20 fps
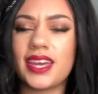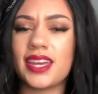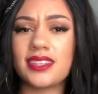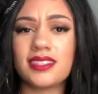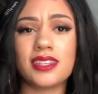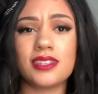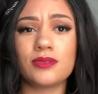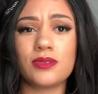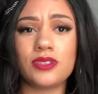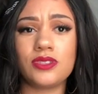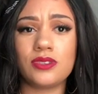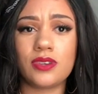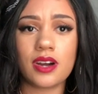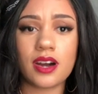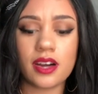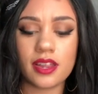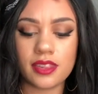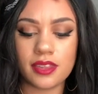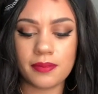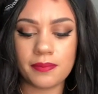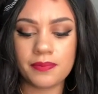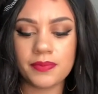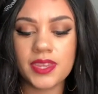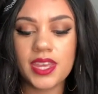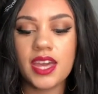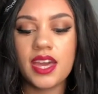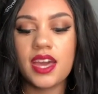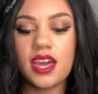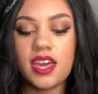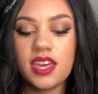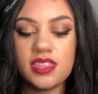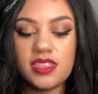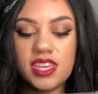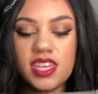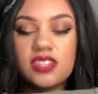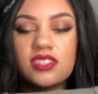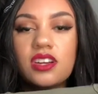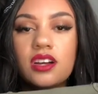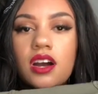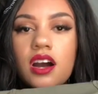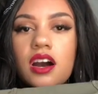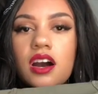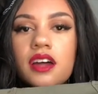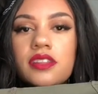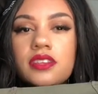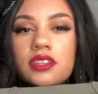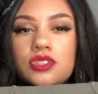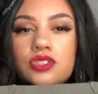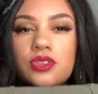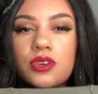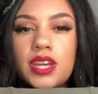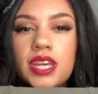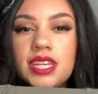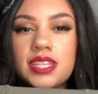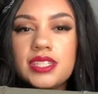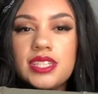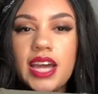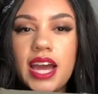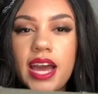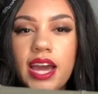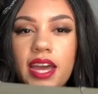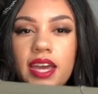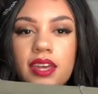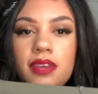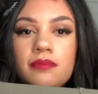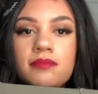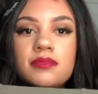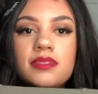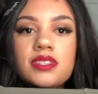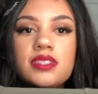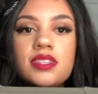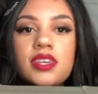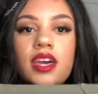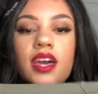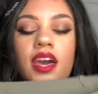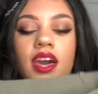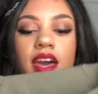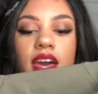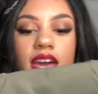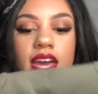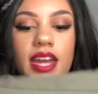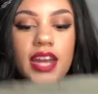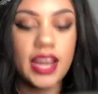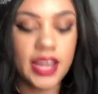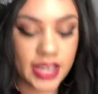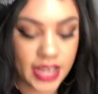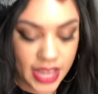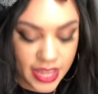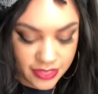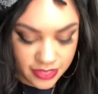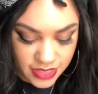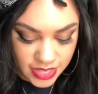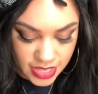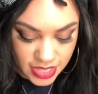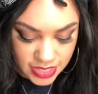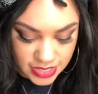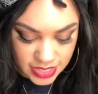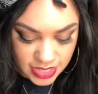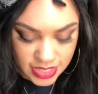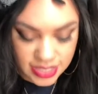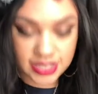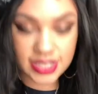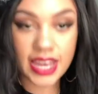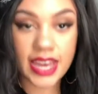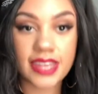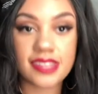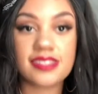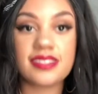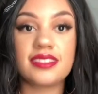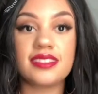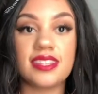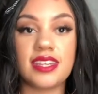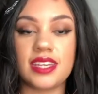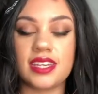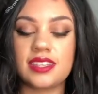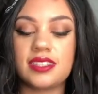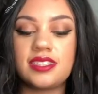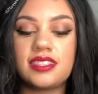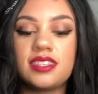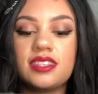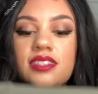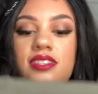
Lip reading: I guess that's what you call them. These are called the Train Times, and I got these in a size 6.